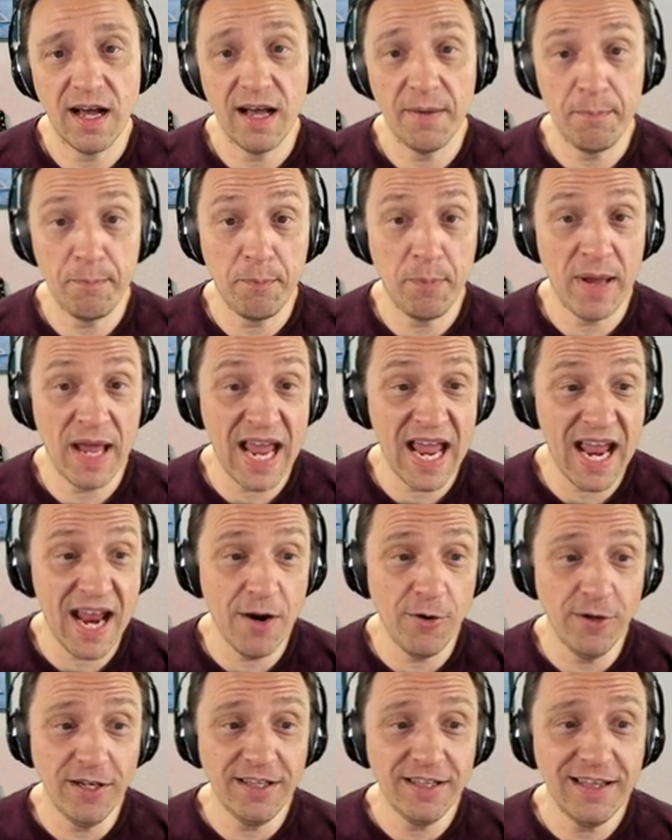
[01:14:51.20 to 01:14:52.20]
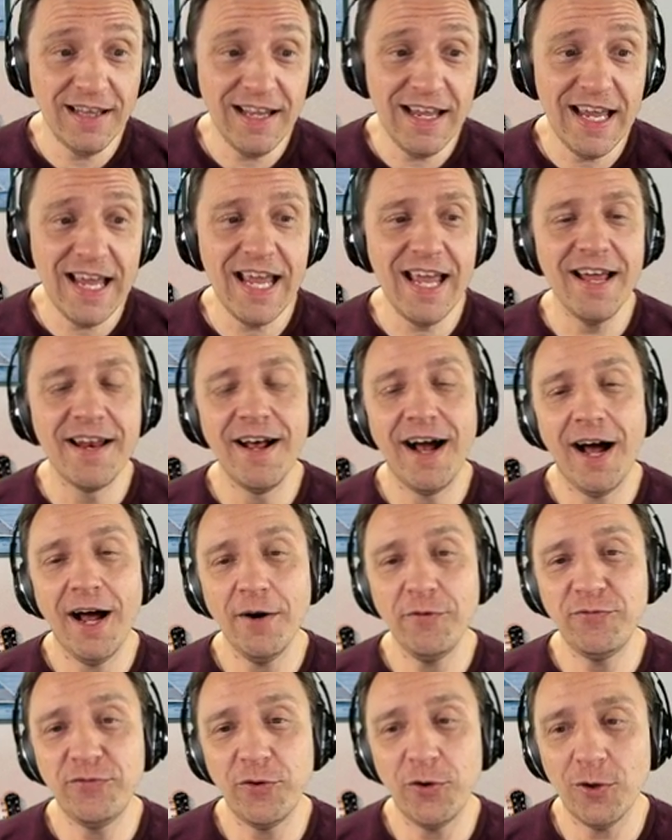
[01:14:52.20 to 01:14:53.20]
apparently an
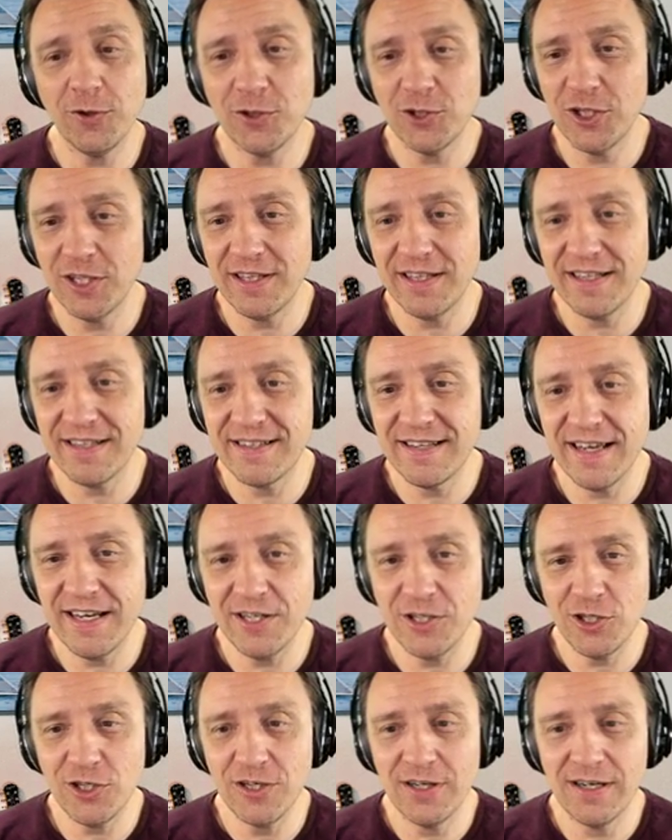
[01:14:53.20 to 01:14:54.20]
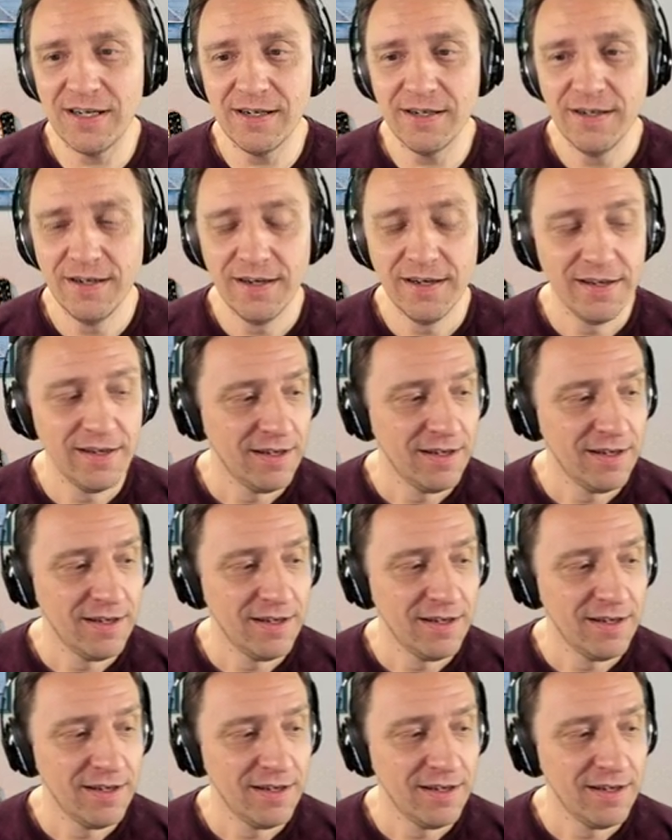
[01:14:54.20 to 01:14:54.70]
unfortunate decision here.